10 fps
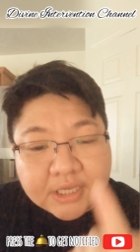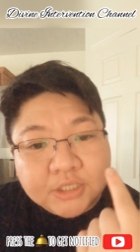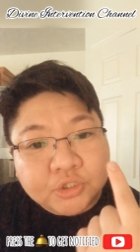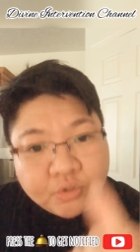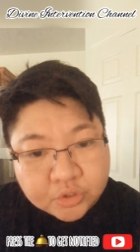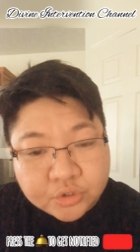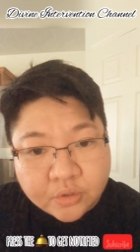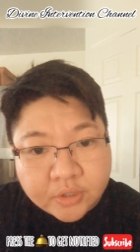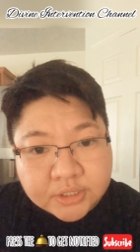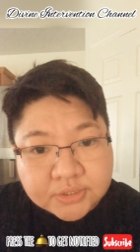It's your
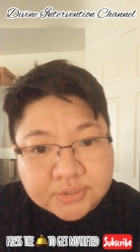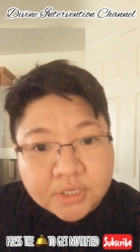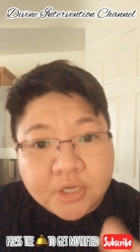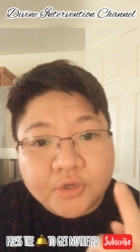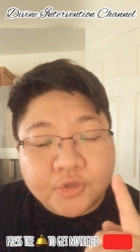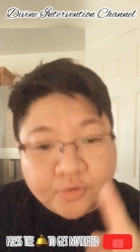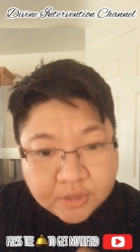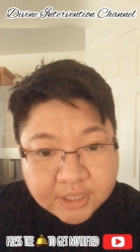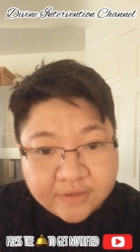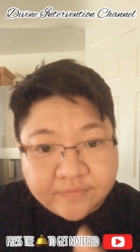choice. You
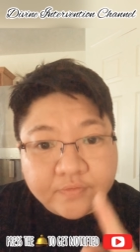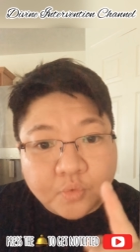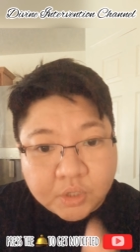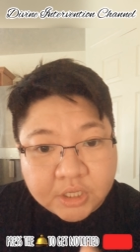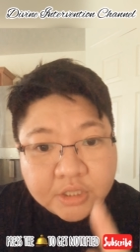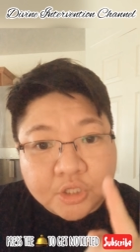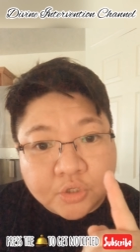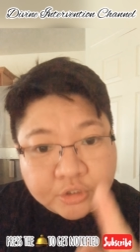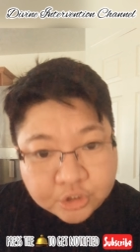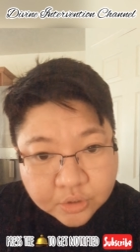live with
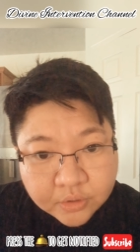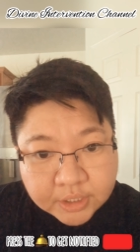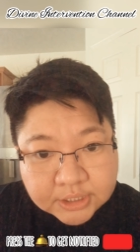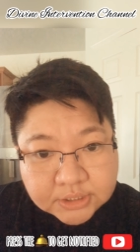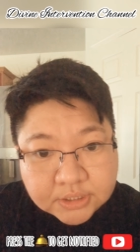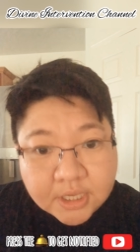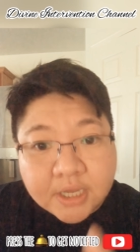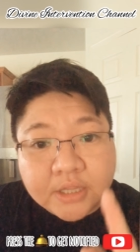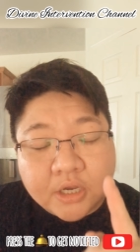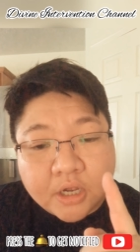your choice.
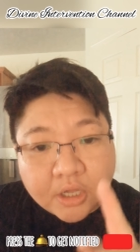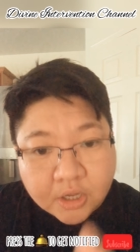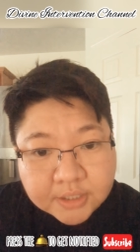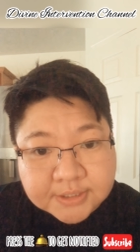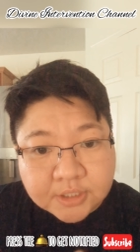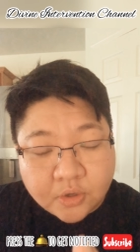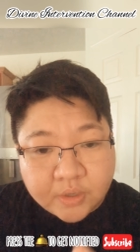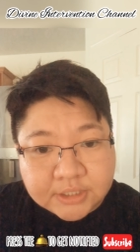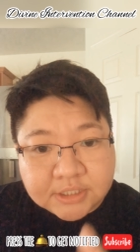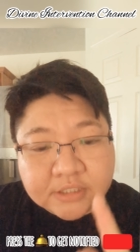There are
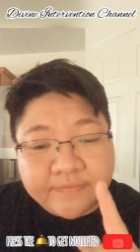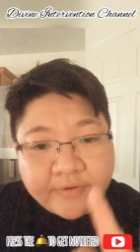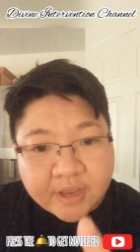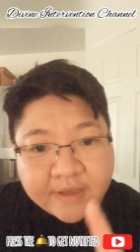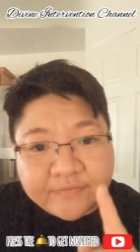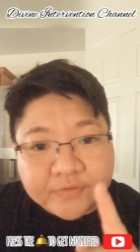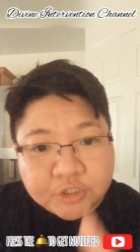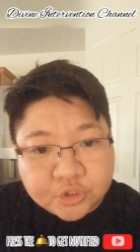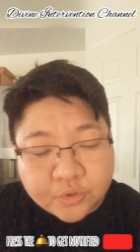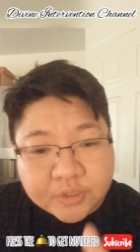consequences for every
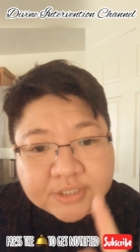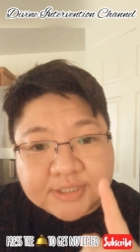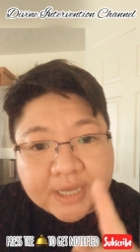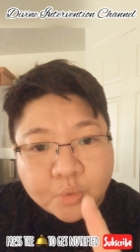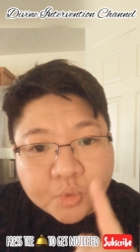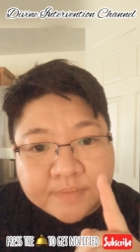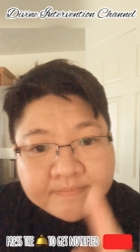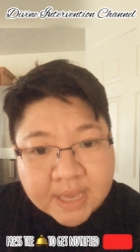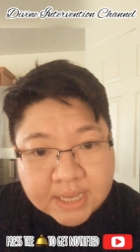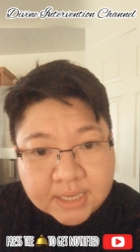choice that we
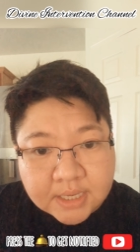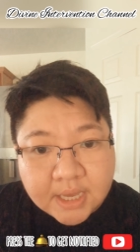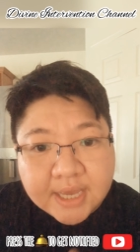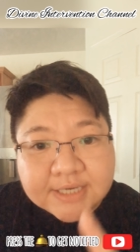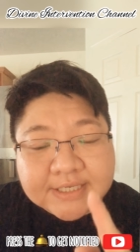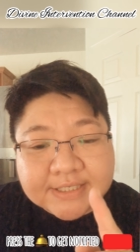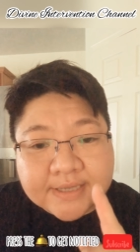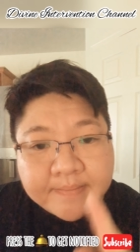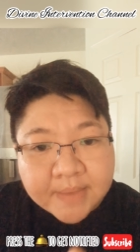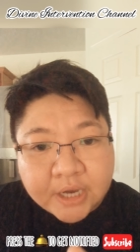make. Does
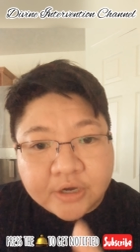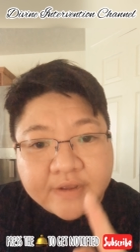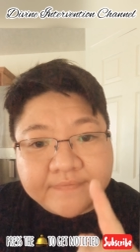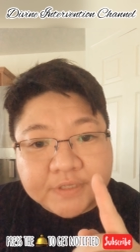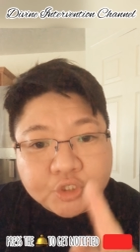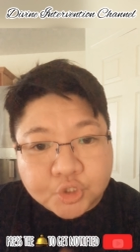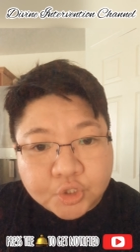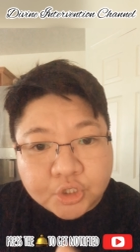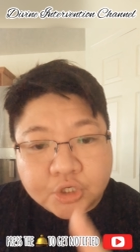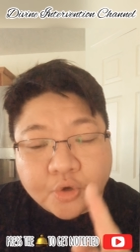not matter if it's
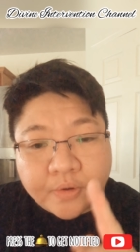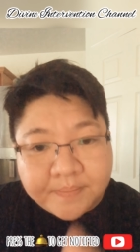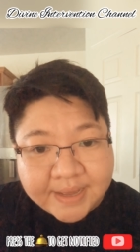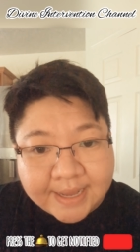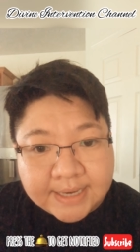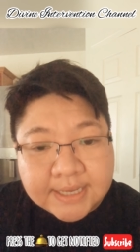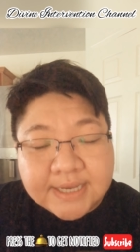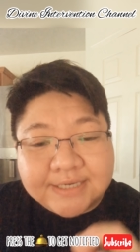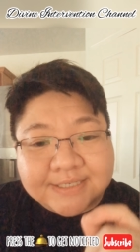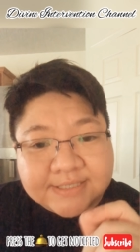good or bad.
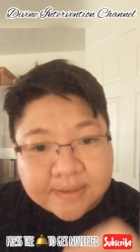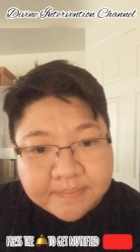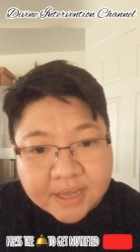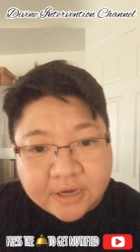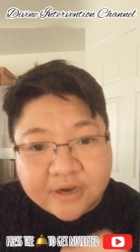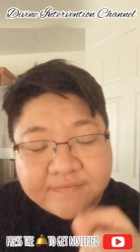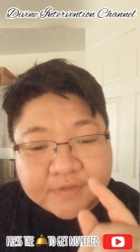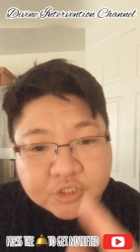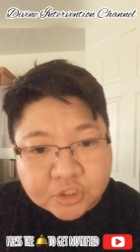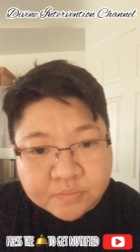Does not matter if
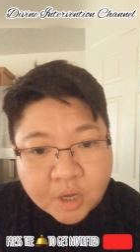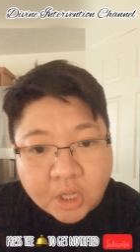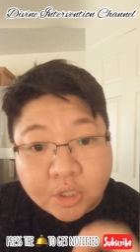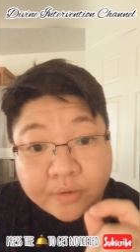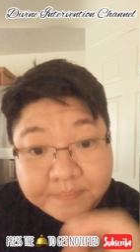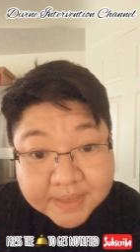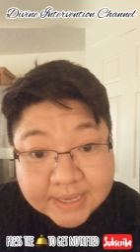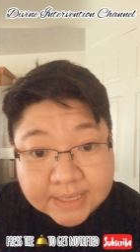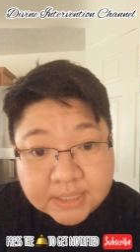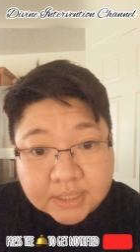it's small or
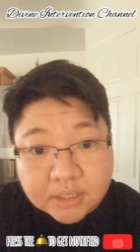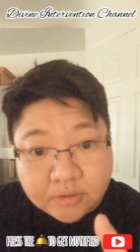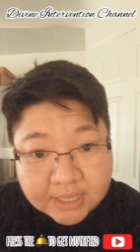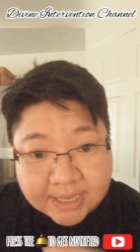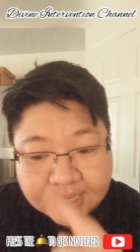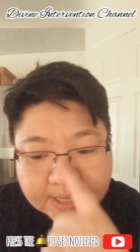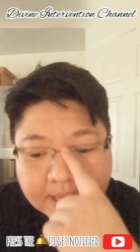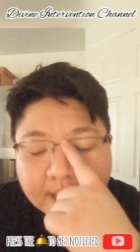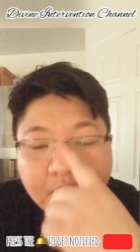big. Okay?